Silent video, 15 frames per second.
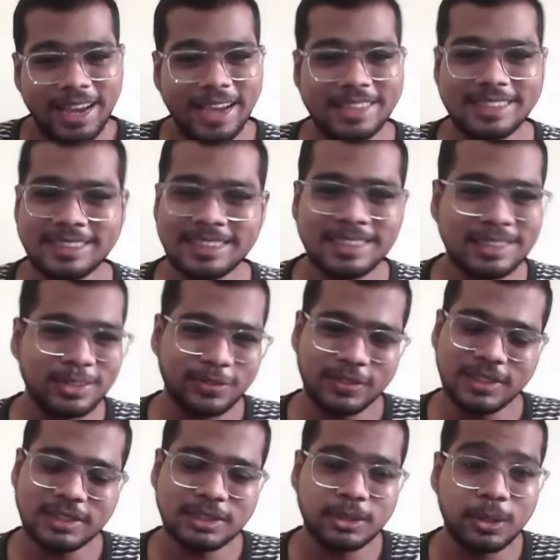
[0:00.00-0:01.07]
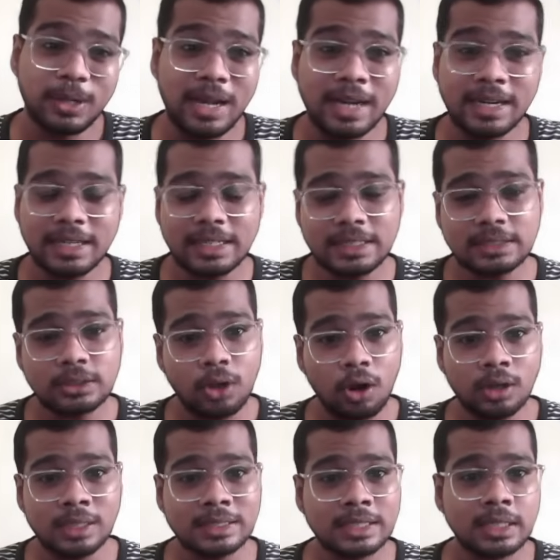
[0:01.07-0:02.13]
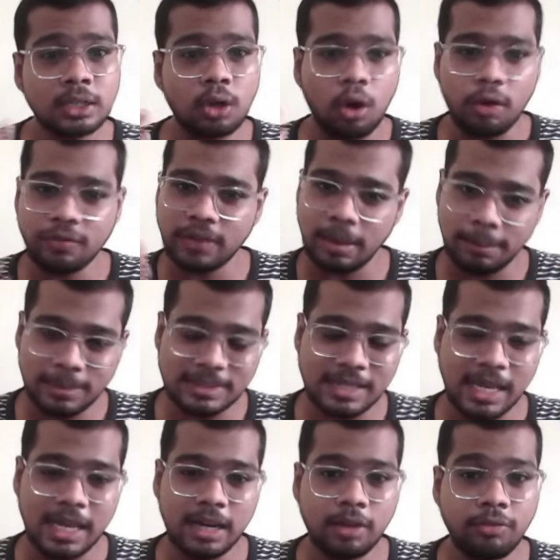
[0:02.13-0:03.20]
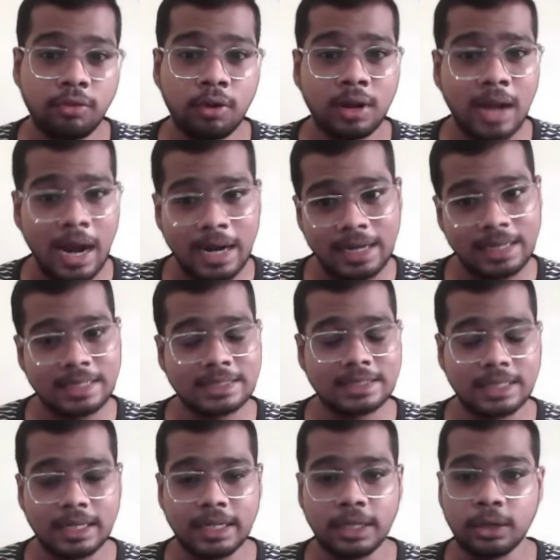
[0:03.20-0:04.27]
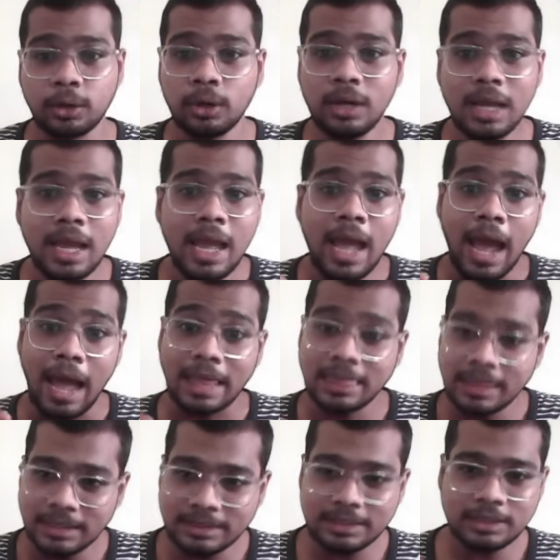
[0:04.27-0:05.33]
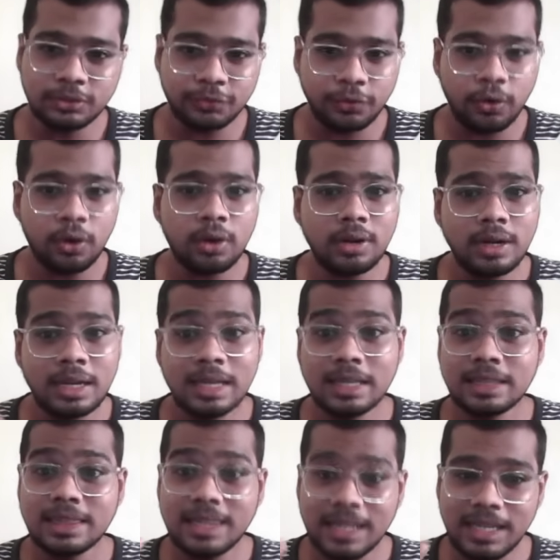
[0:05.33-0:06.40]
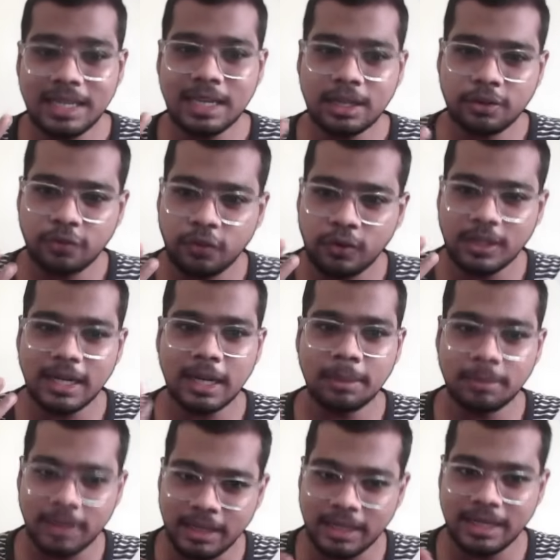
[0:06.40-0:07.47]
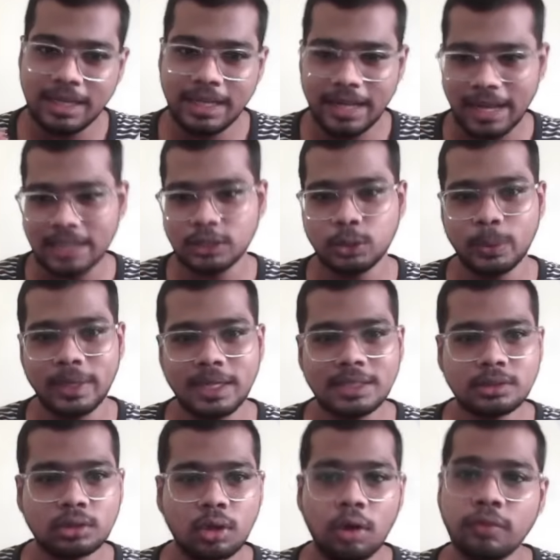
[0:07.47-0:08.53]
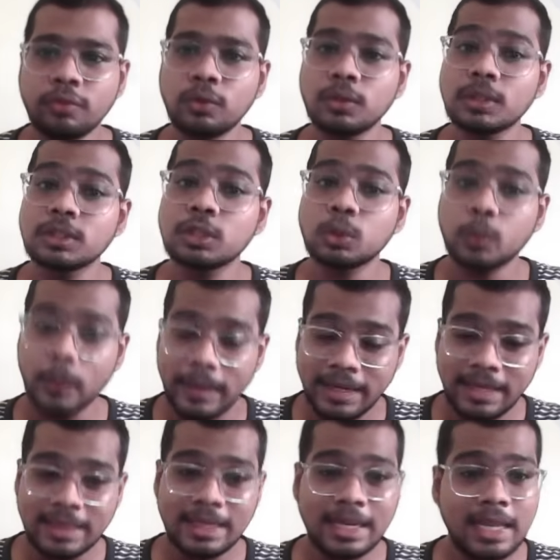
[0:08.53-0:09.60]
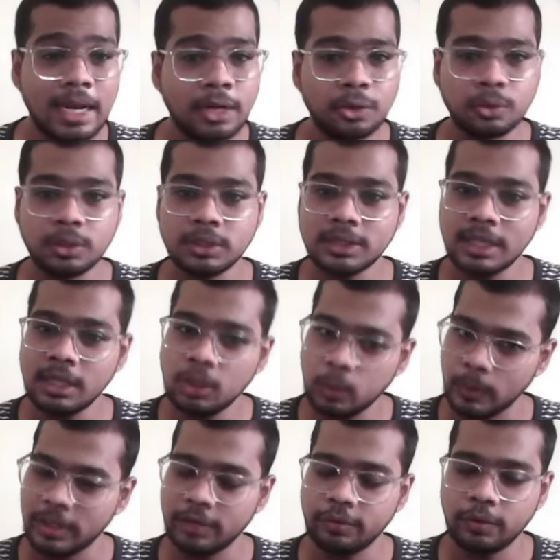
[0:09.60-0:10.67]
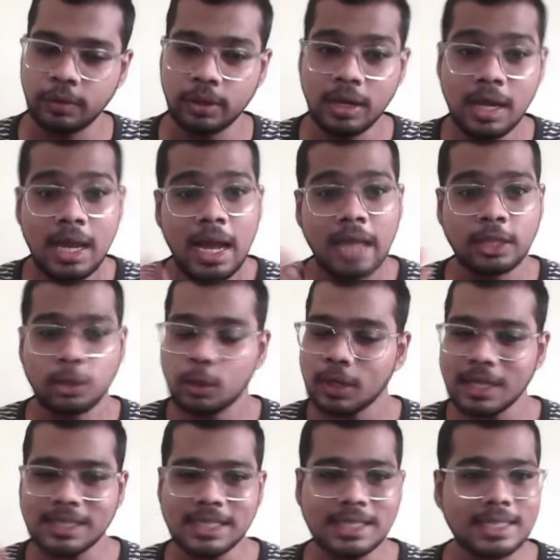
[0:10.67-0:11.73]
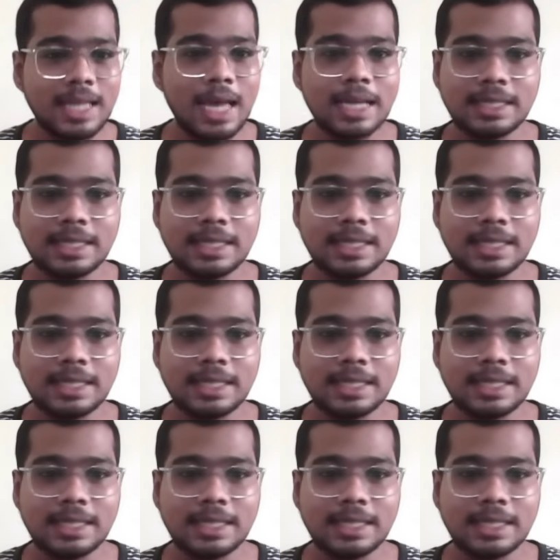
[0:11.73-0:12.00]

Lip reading: And this is the first role, and it is Cognizant off-campus hiring for analyst trainee role. And this is for 3-year full-time degree graduates of 2023 and 2024. The locations are